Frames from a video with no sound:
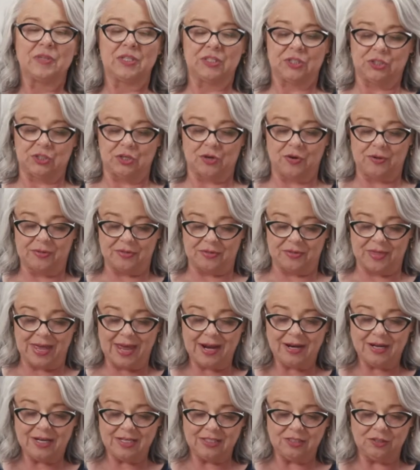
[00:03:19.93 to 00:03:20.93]
So
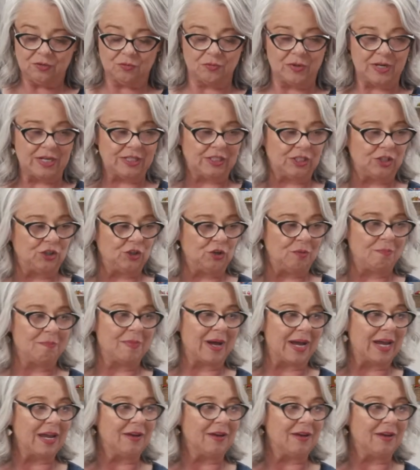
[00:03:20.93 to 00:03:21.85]
that is the reason you may